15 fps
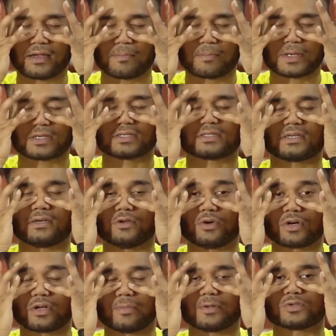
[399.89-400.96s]
but still you
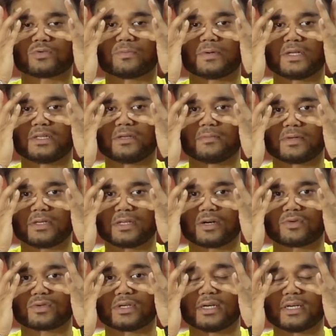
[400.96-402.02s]
are able to breathe in, breathe
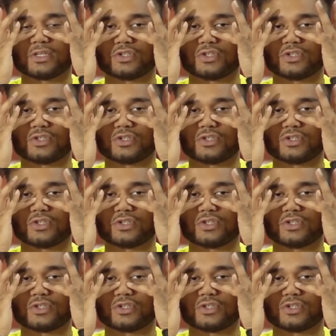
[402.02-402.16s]
out.